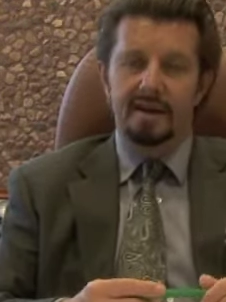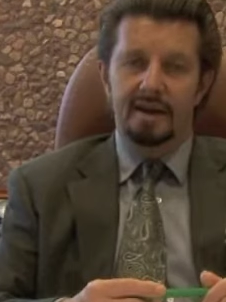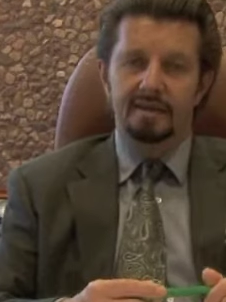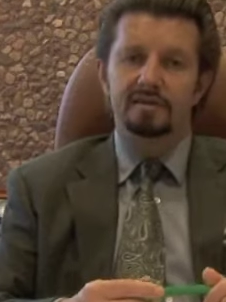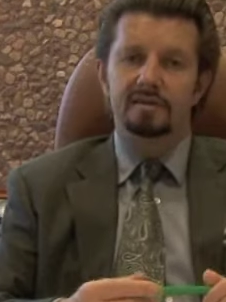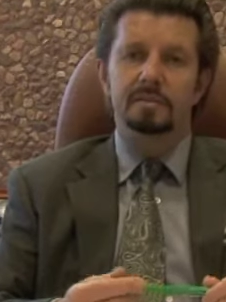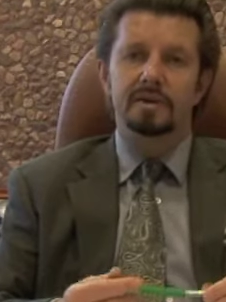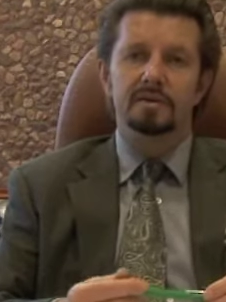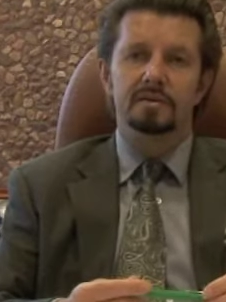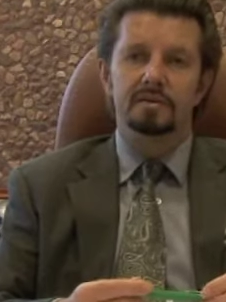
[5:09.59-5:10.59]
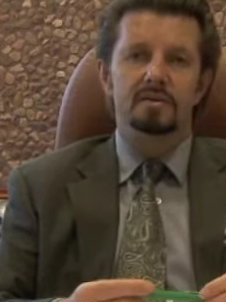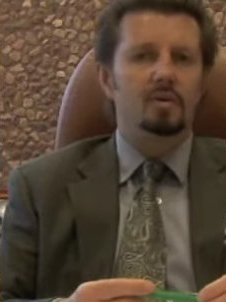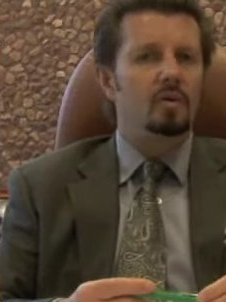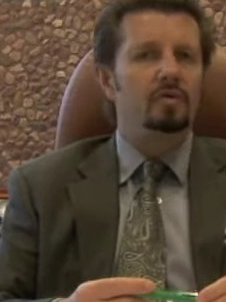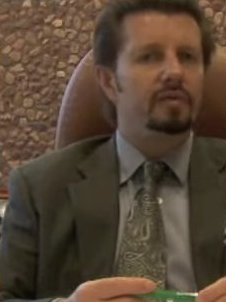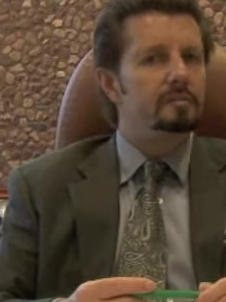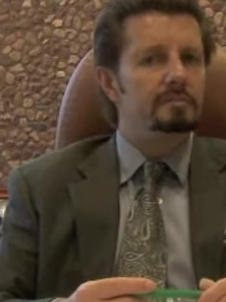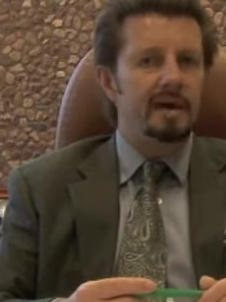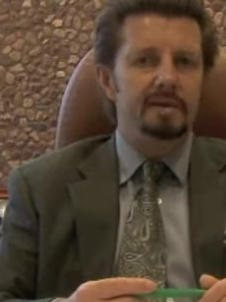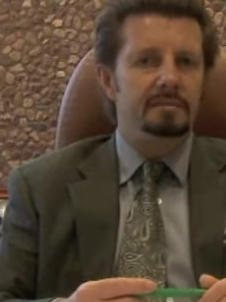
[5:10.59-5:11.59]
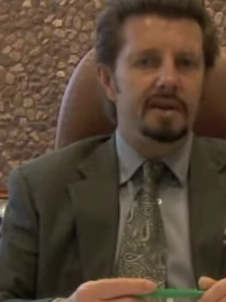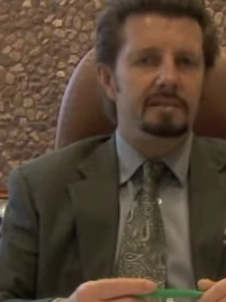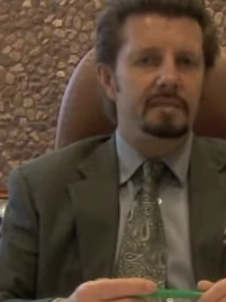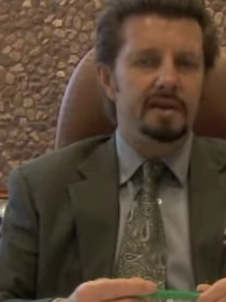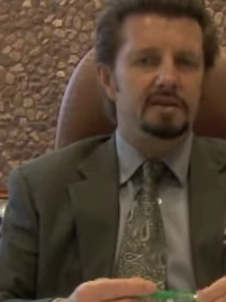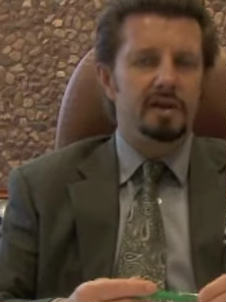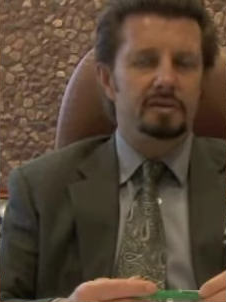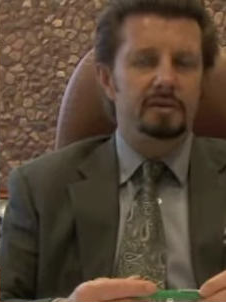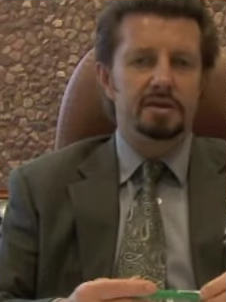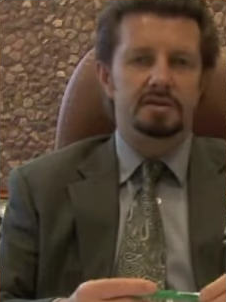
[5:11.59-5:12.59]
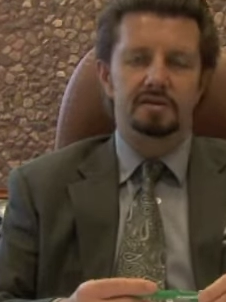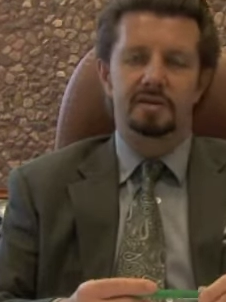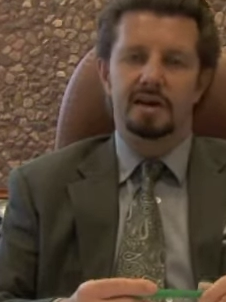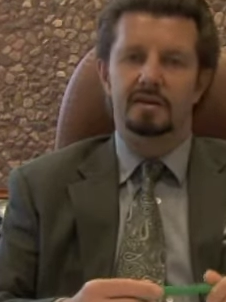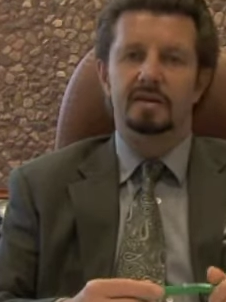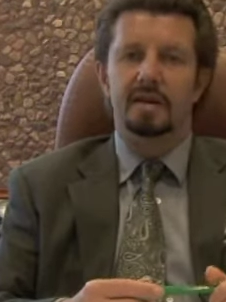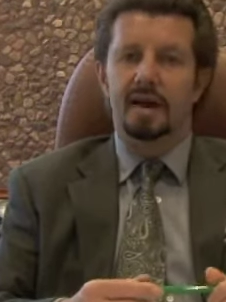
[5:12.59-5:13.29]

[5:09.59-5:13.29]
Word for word: And this has been used for many, many, many generations now